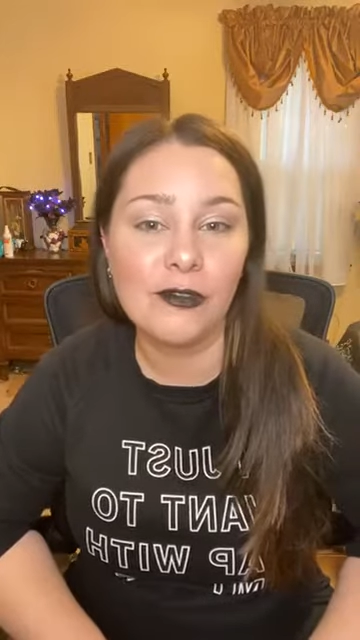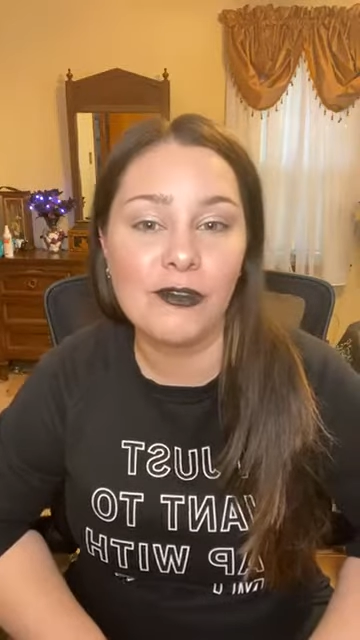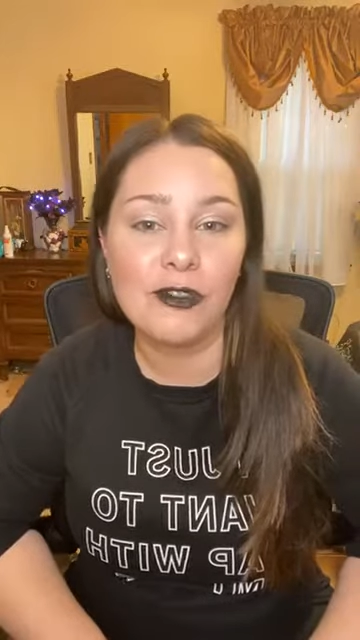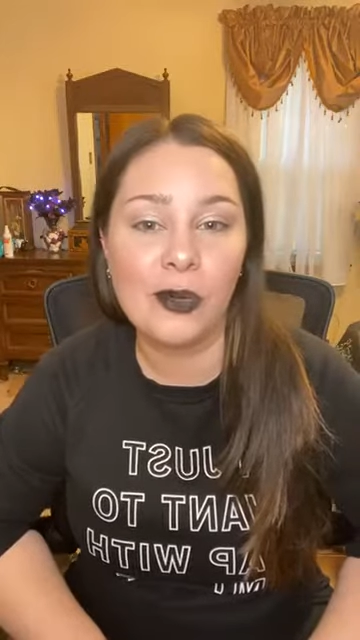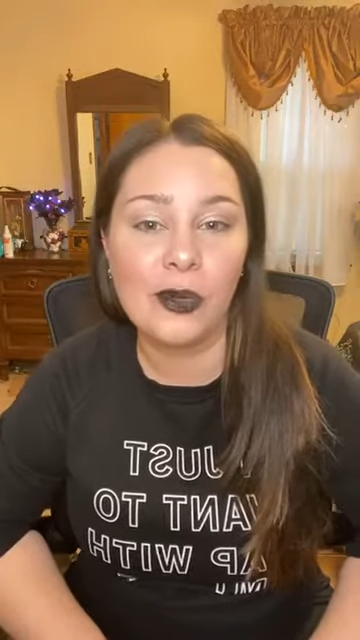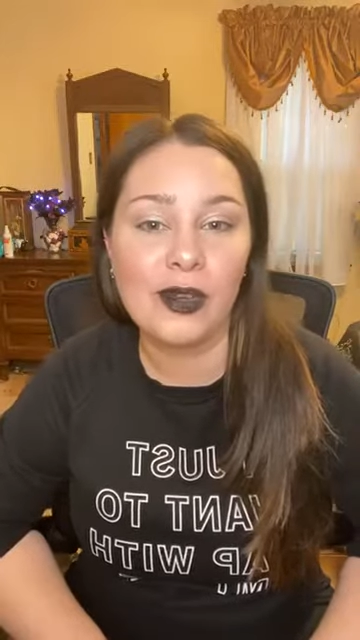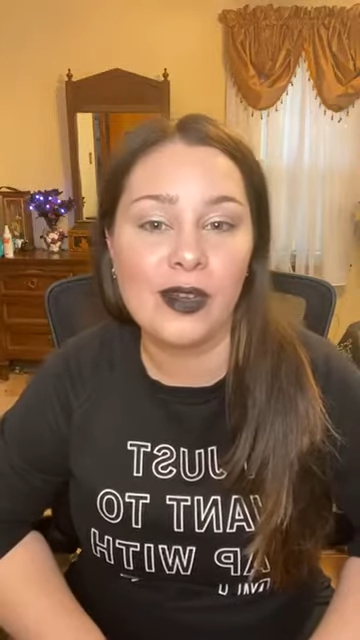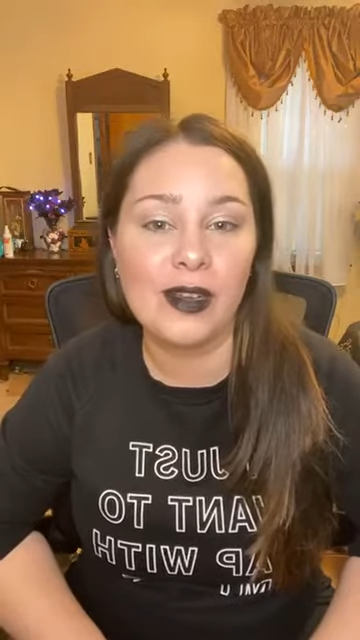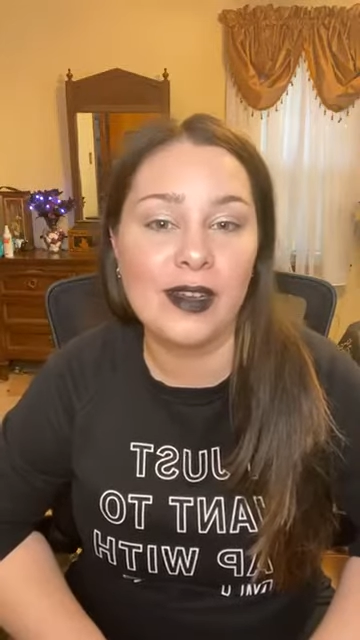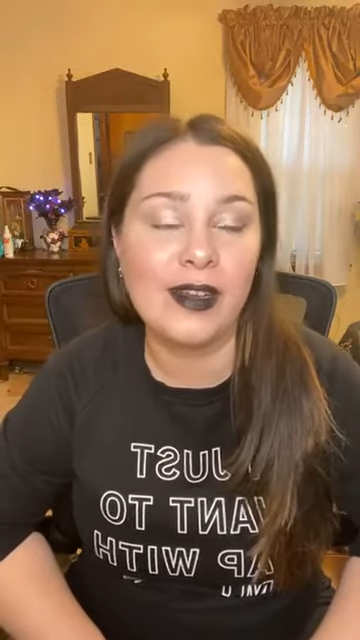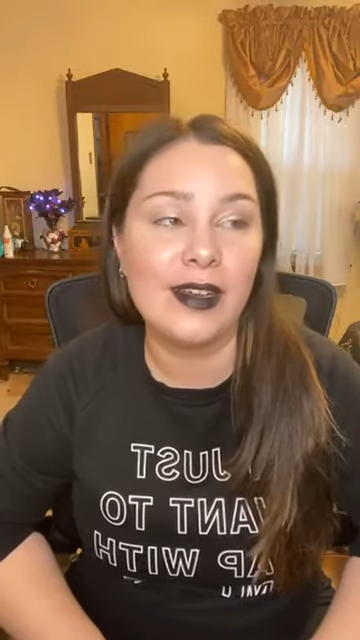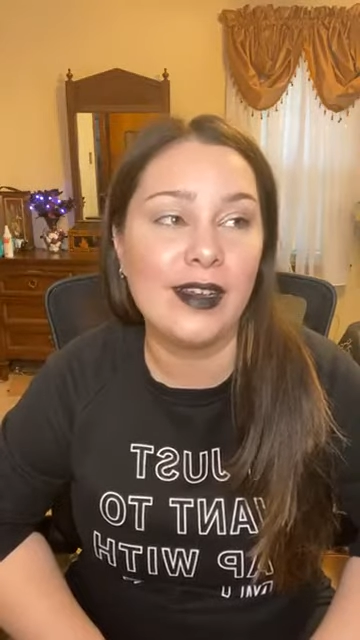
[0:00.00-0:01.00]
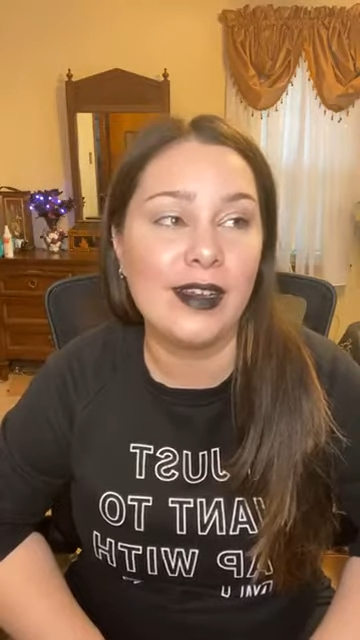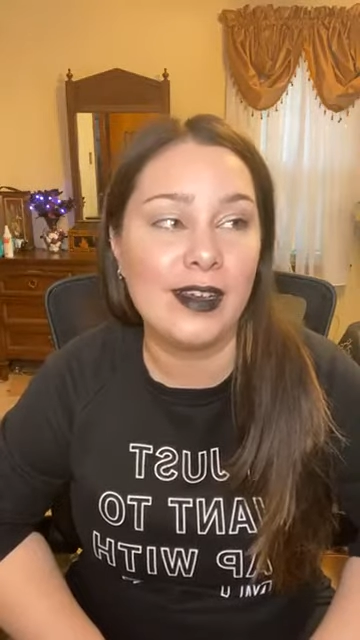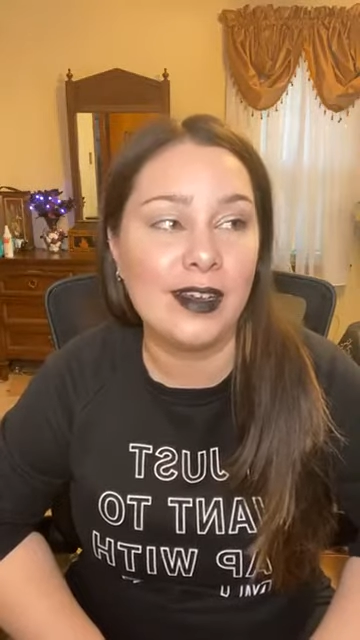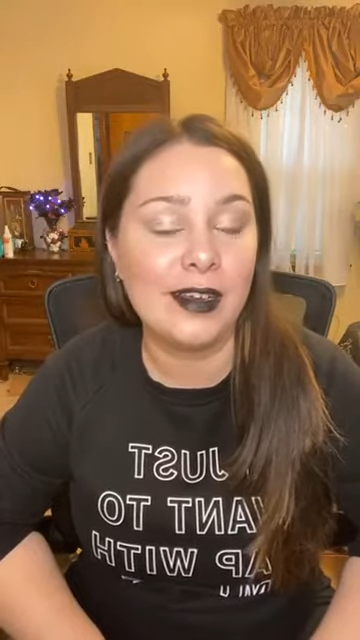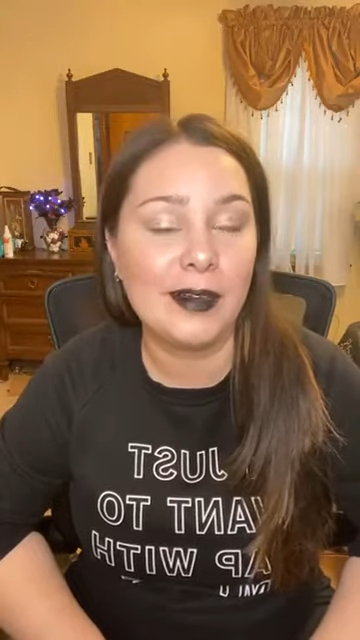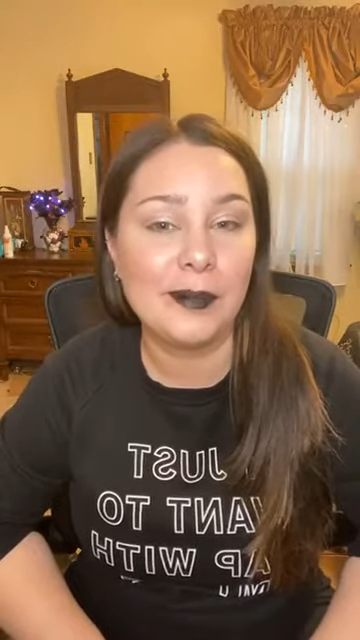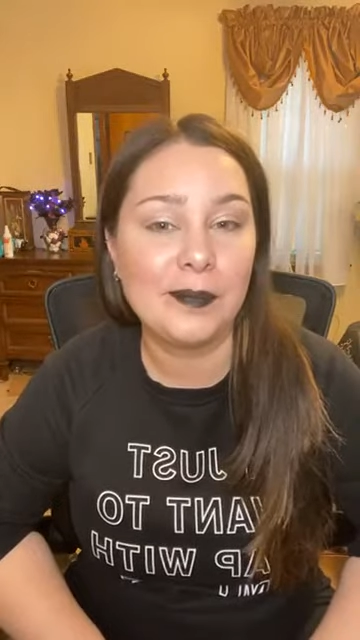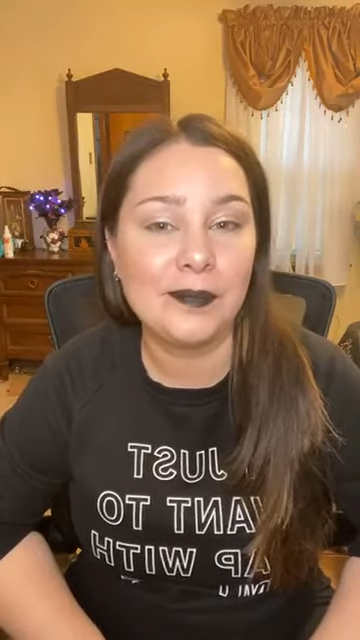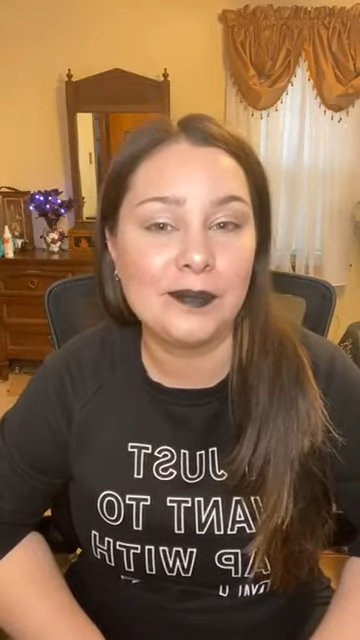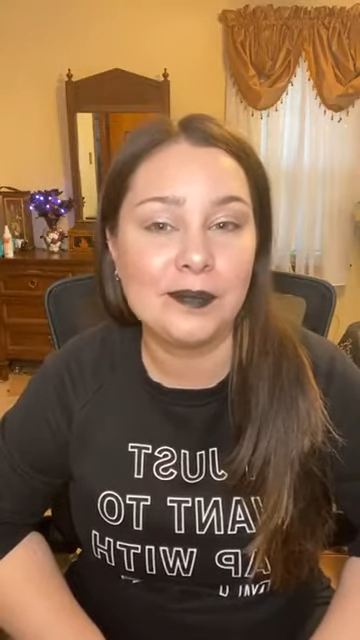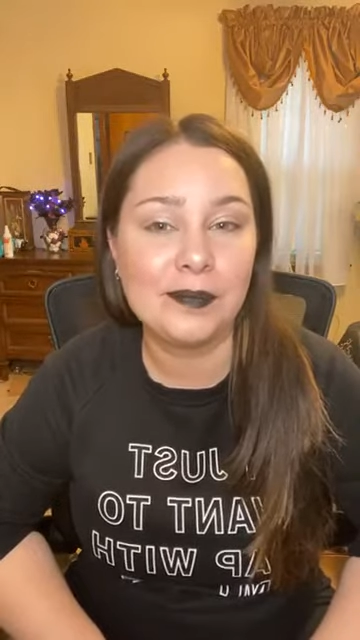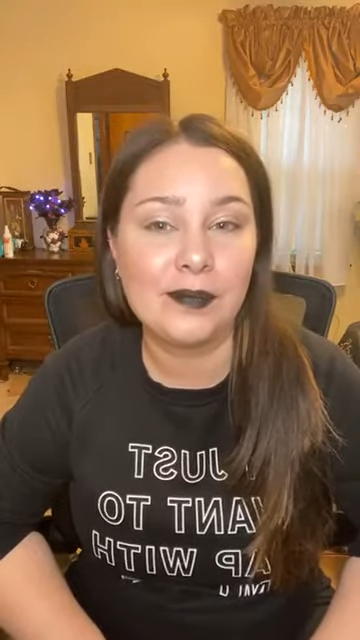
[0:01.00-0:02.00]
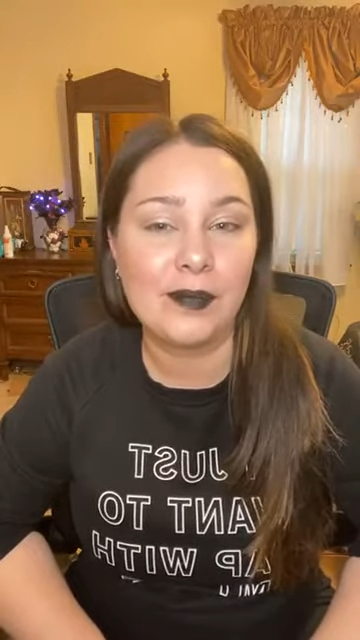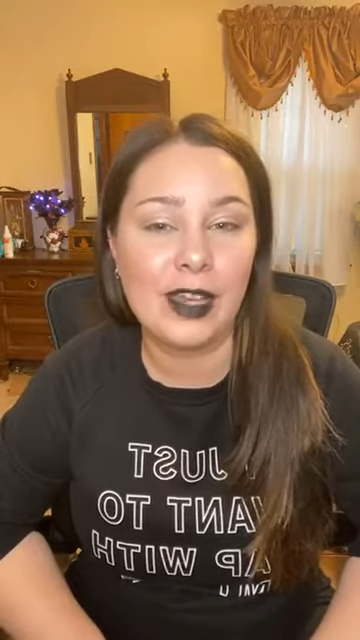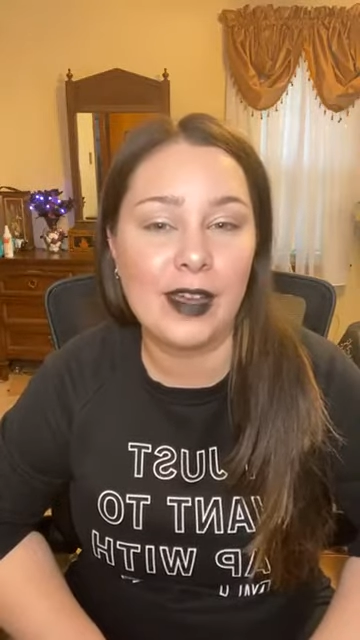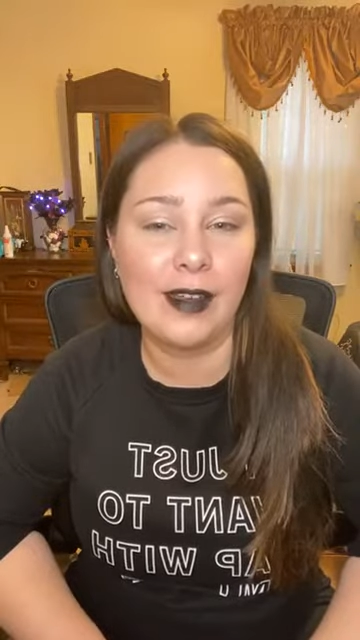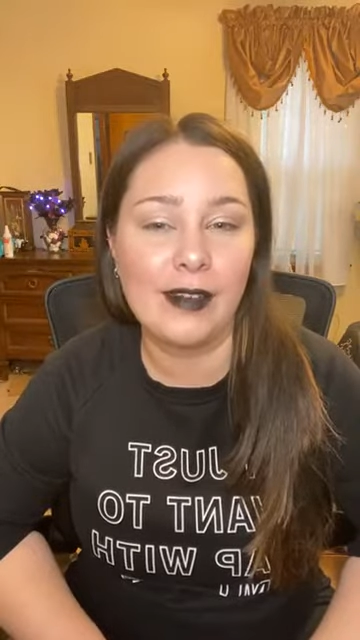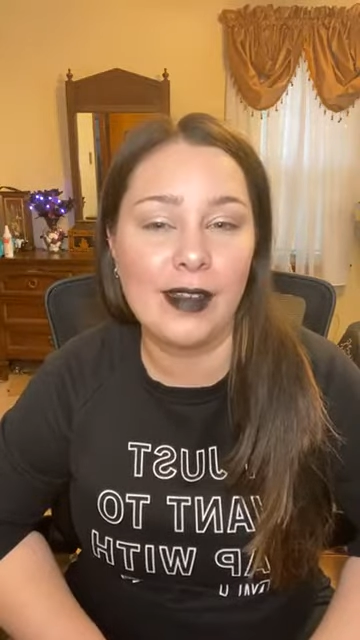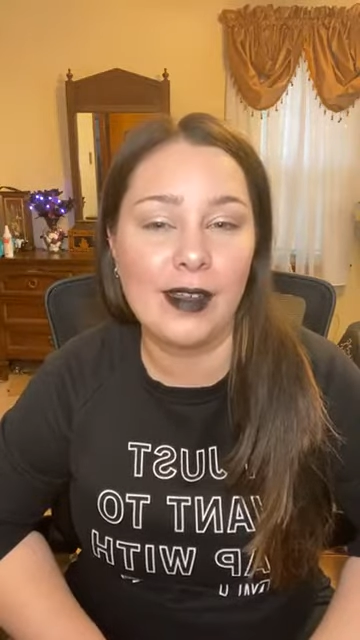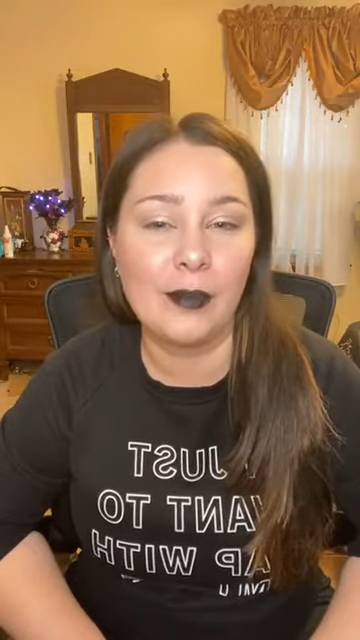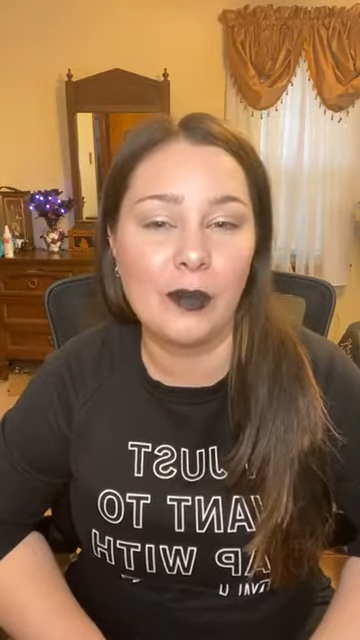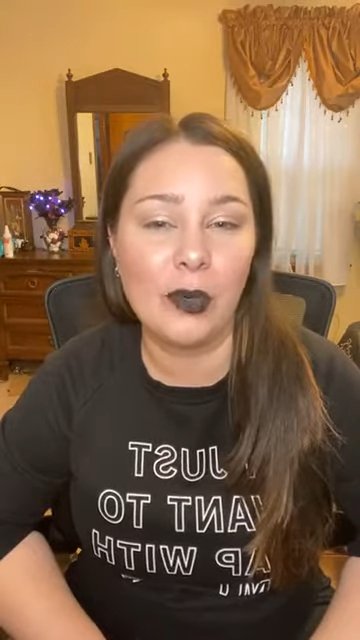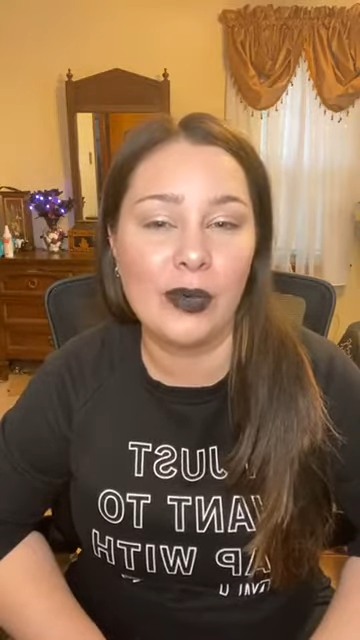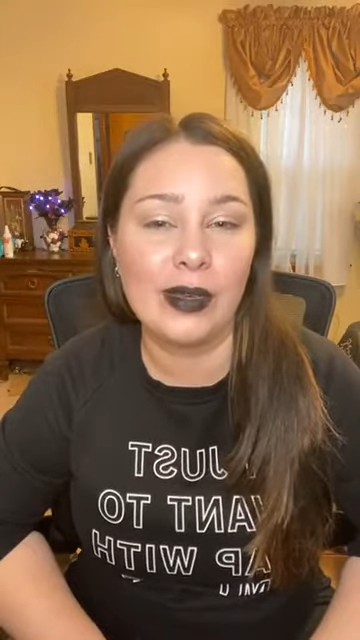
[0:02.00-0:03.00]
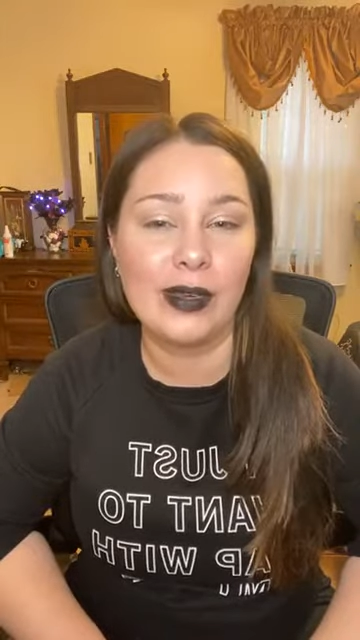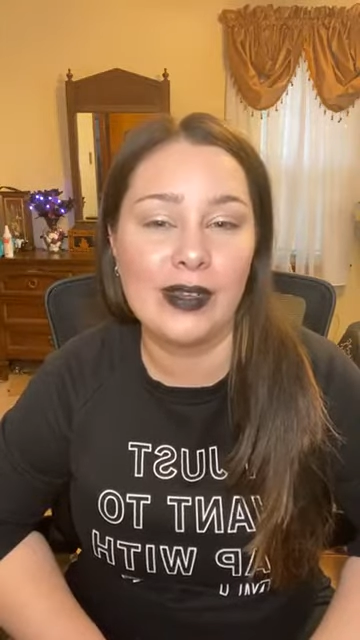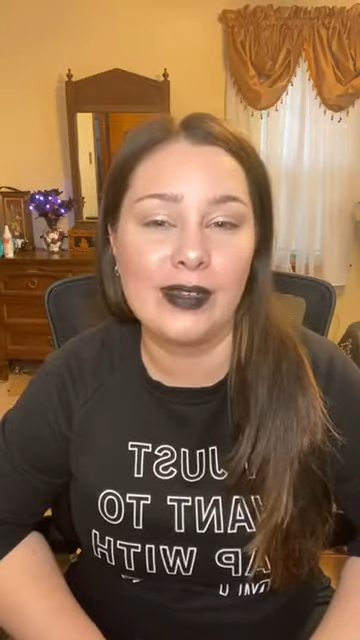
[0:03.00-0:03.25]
for kind of like more